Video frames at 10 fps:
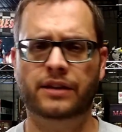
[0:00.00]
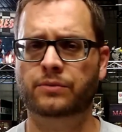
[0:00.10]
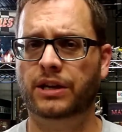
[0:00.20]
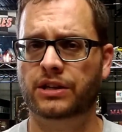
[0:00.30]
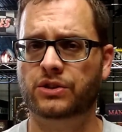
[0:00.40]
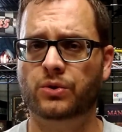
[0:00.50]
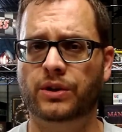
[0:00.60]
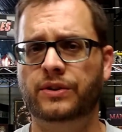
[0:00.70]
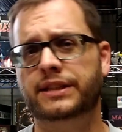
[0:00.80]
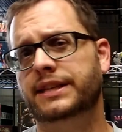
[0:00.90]
we can enjoy
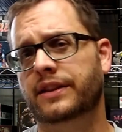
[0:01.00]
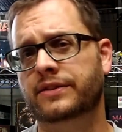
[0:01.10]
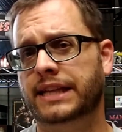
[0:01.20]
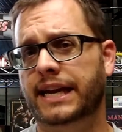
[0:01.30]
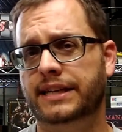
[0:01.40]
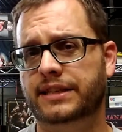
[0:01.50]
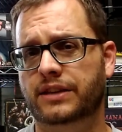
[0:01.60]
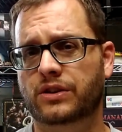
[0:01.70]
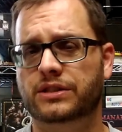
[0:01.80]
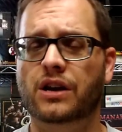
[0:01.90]
doing it together. And like I said,
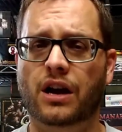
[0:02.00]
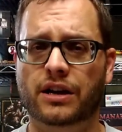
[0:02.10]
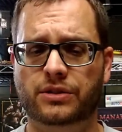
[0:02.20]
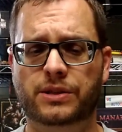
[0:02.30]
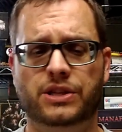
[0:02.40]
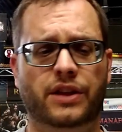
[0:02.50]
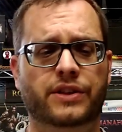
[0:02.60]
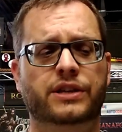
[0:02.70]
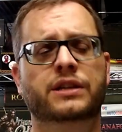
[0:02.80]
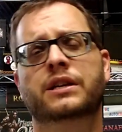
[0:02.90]
you can talk to each
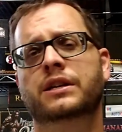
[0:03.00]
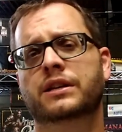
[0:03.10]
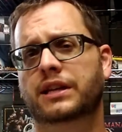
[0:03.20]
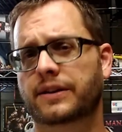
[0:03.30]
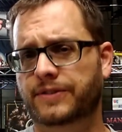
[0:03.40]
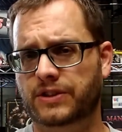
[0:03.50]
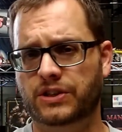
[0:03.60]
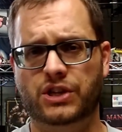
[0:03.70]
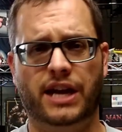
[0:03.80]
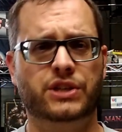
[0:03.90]
other, give
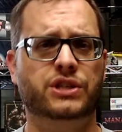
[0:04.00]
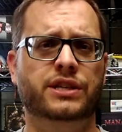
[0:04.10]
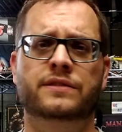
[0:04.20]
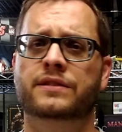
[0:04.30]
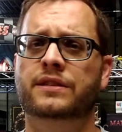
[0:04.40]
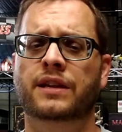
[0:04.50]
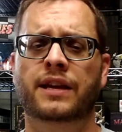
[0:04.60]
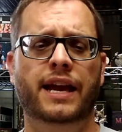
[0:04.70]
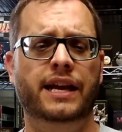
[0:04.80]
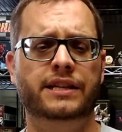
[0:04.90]
suggestions,
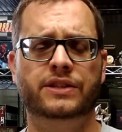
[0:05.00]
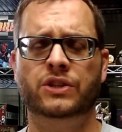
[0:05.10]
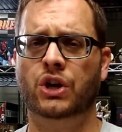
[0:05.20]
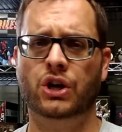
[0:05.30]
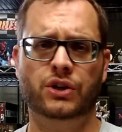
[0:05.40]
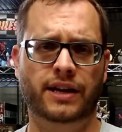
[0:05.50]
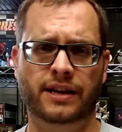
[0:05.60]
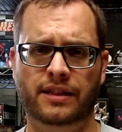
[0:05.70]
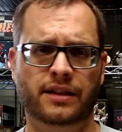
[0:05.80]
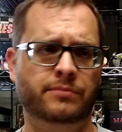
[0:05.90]
and it doesn't hurt
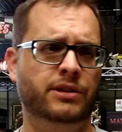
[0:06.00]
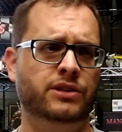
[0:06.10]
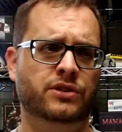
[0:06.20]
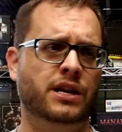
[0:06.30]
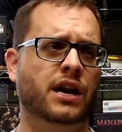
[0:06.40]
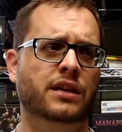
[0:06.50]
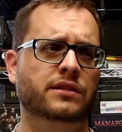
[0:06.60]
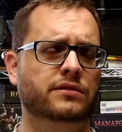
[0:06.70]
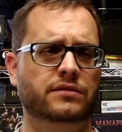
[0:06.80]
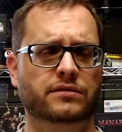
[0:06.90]
anything because you're not
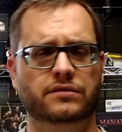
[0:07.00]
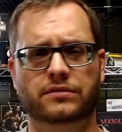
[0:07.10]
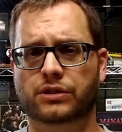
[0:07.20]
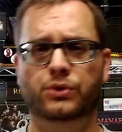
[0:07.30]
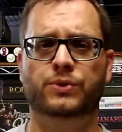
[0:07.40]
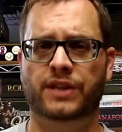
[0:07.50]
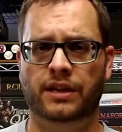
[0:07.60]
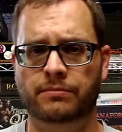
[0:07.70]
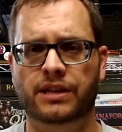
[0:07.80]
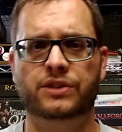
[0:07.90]

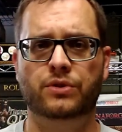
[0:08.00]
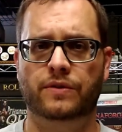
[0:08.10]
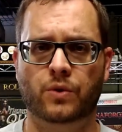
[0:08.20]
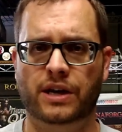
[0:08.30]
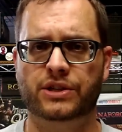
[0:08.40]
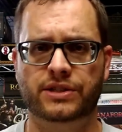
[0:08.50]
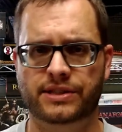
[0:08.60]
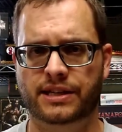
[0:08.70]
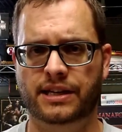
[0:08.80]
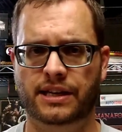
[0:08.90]
losing because you have
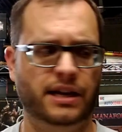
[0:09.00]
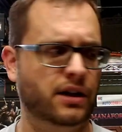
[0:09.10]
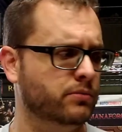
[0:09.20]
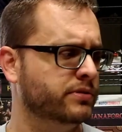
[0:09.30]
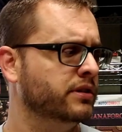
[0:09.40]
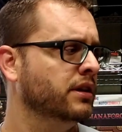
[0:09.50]
questions and need help.